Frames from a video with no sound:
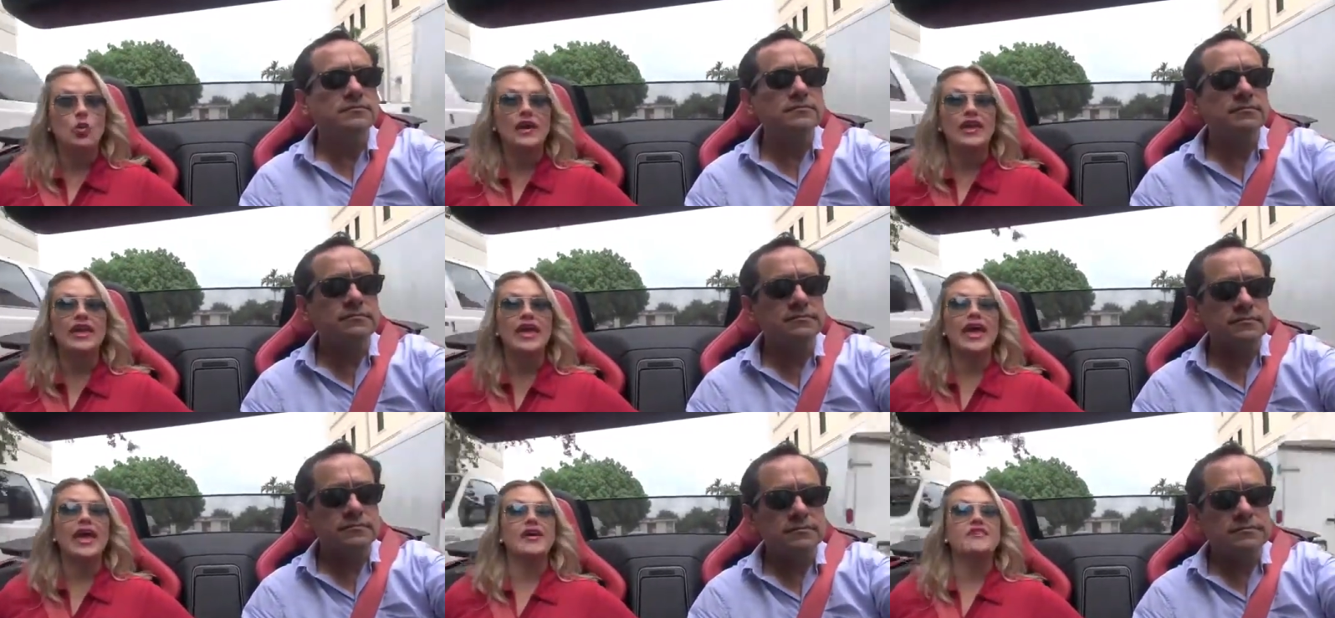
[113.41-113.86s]

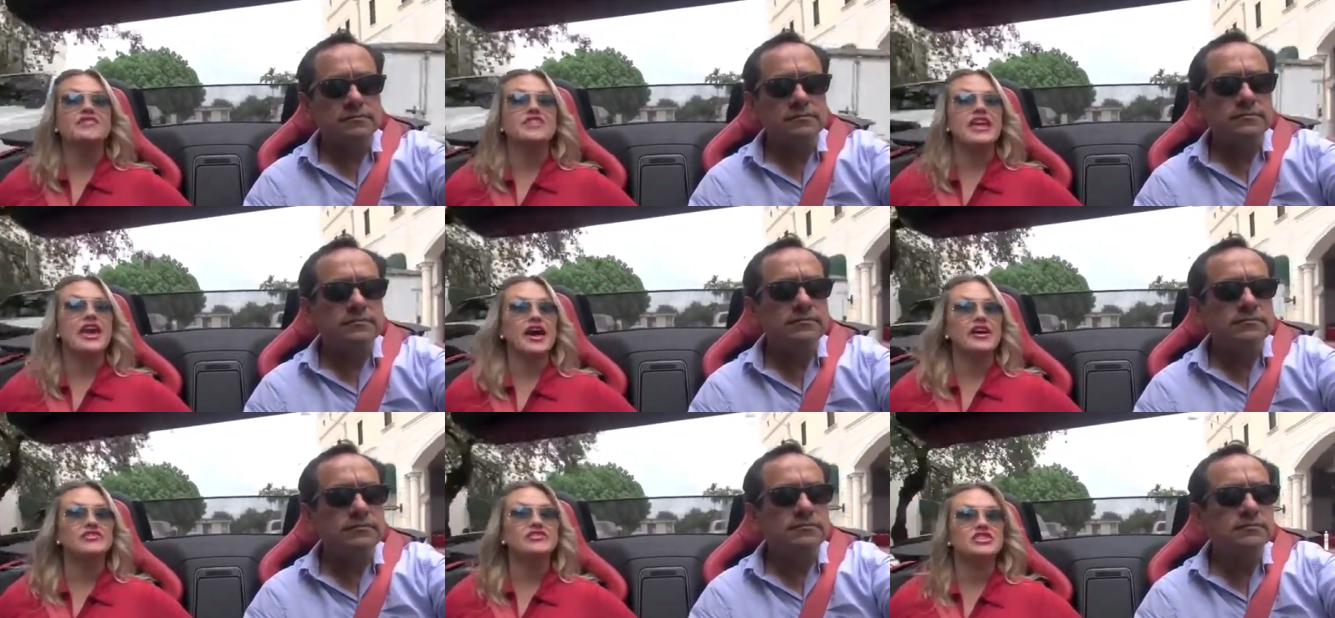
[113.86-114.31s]
Speaker 1: we have
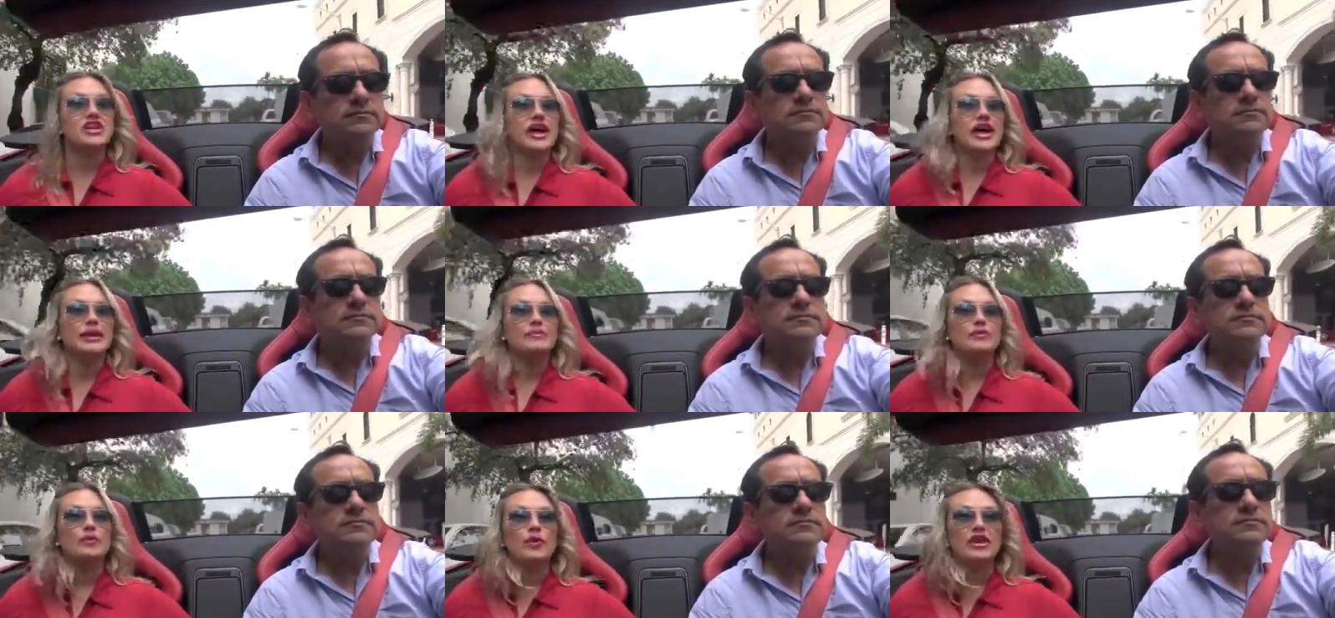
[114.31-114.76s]
the
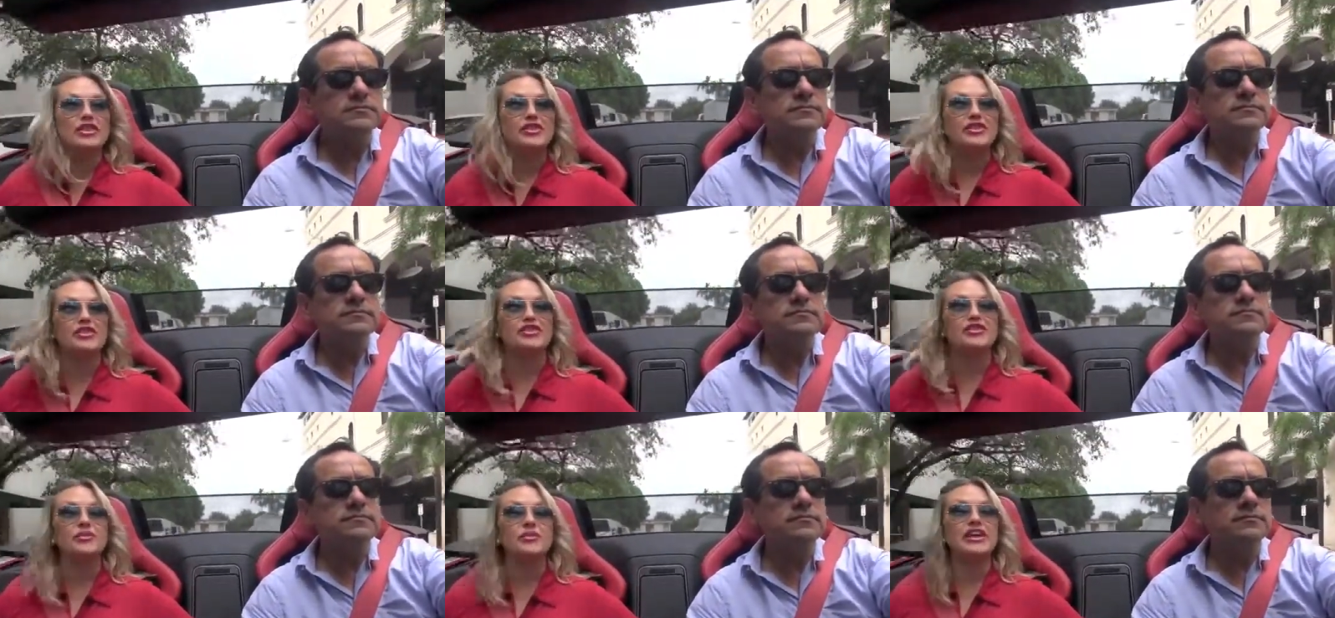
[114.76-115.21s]
F-Type
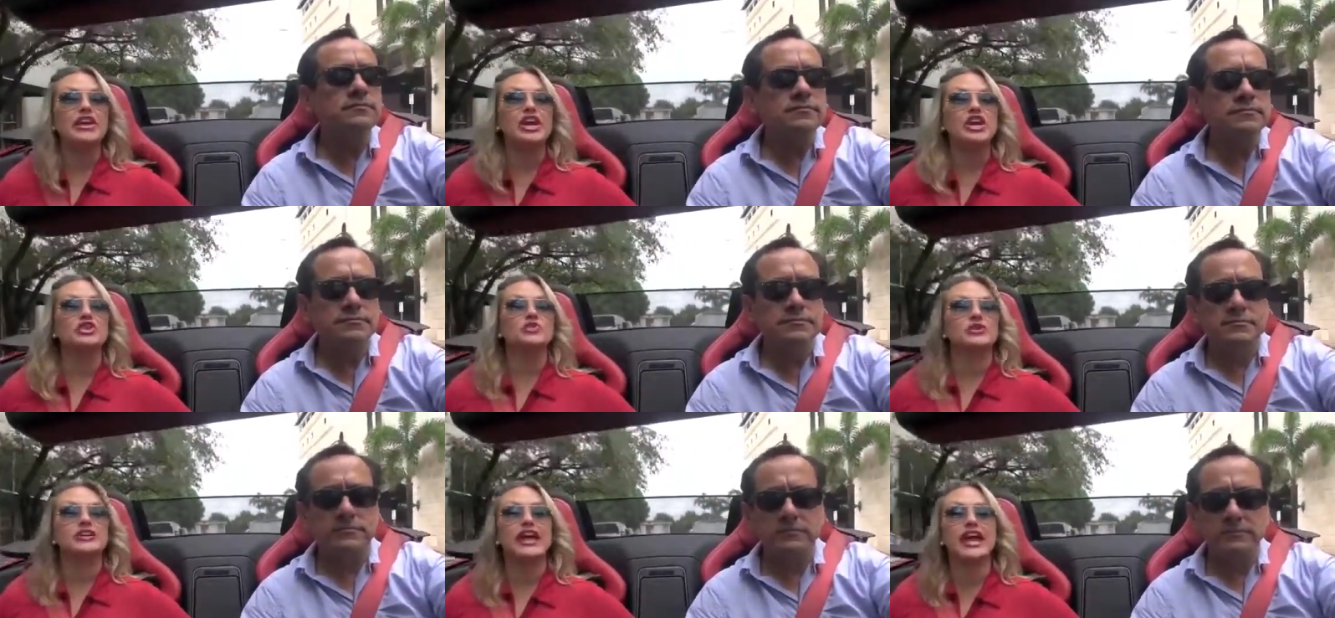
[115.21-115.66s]
with
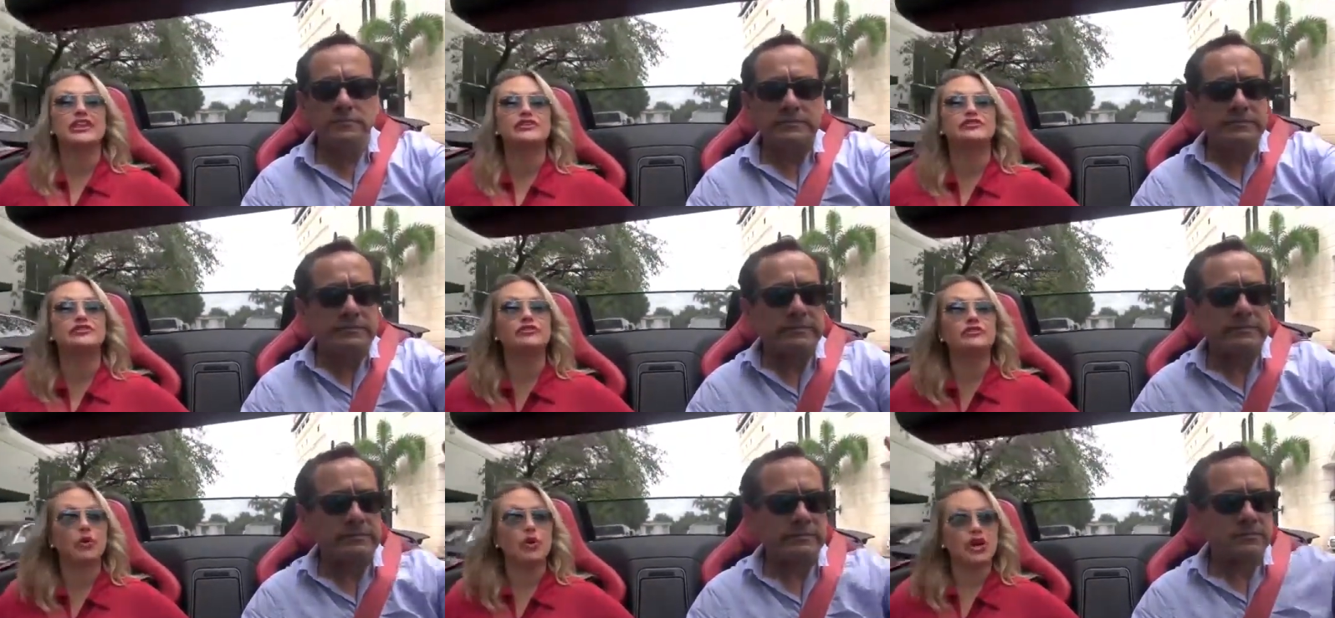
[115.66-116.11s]

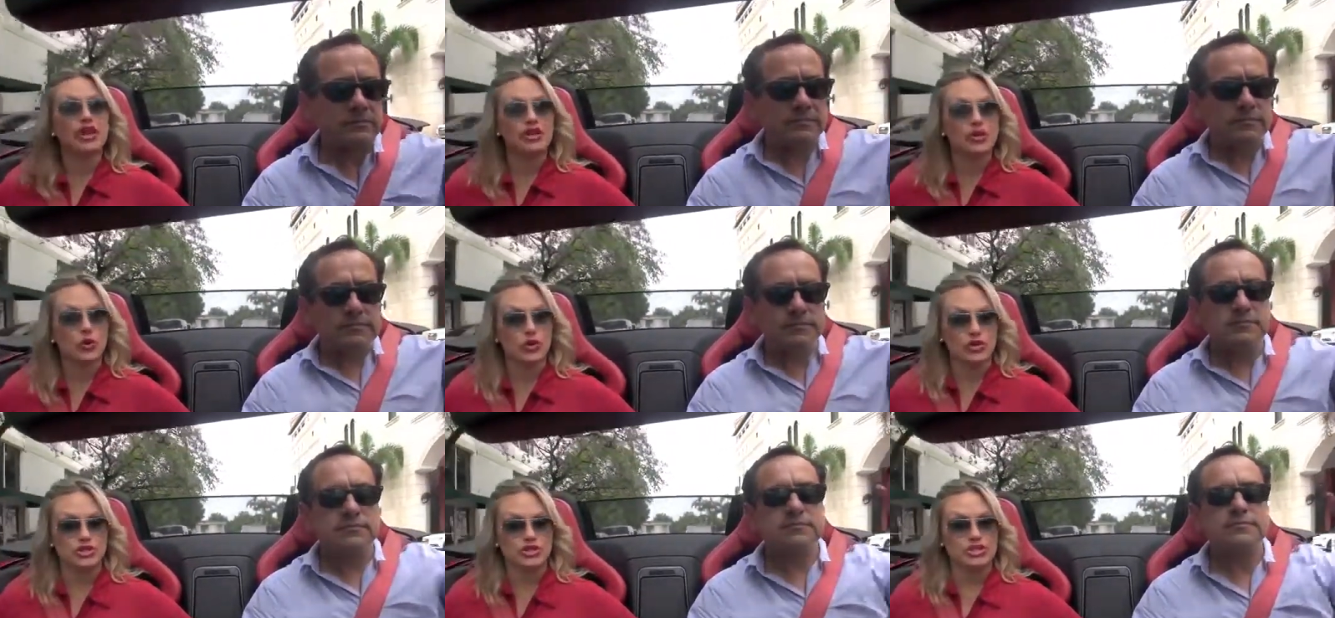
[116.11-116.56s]

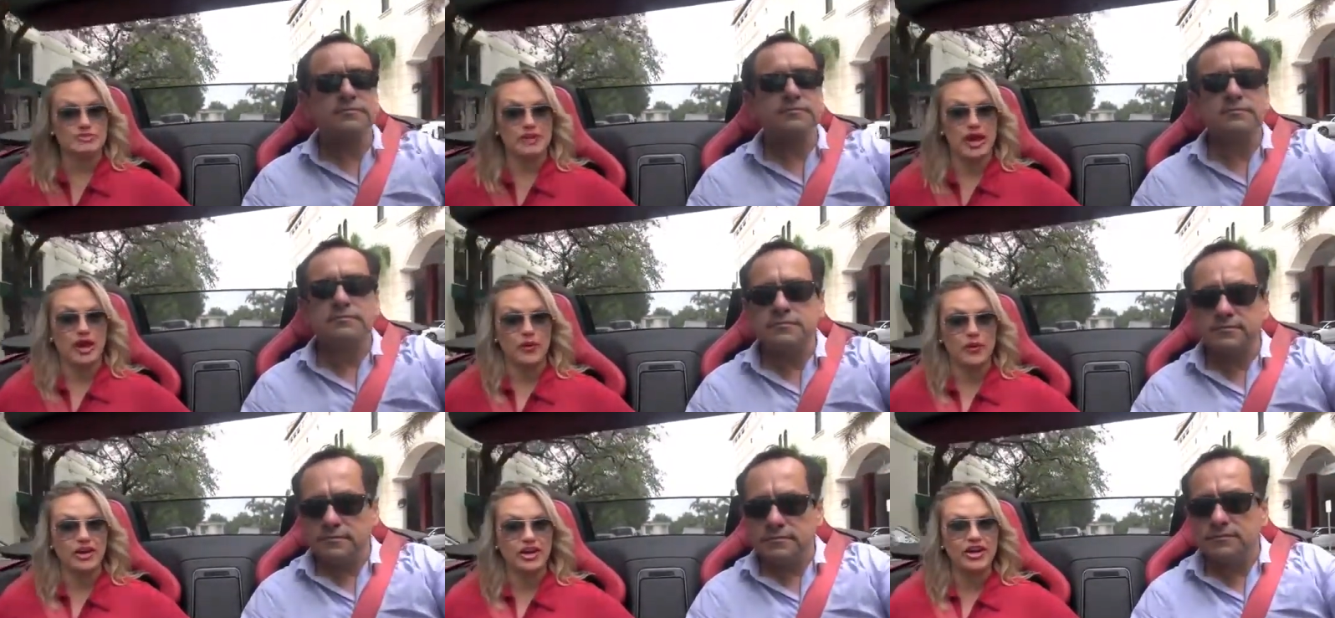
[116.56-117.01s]
340
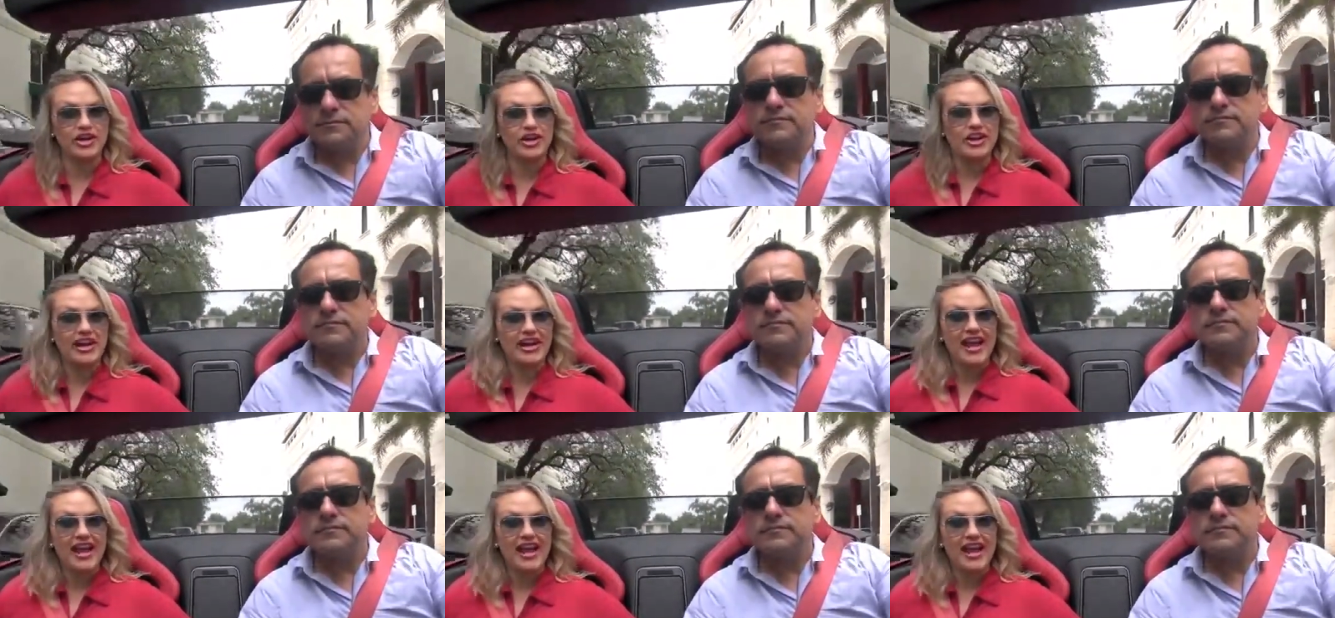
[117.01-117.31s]
horsepower.